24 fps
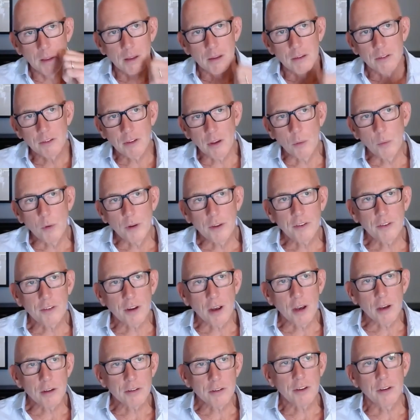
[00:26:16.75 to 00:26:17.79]
So we
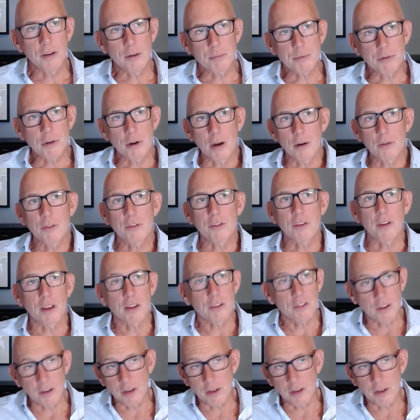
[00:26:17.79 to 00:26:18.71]
started a process,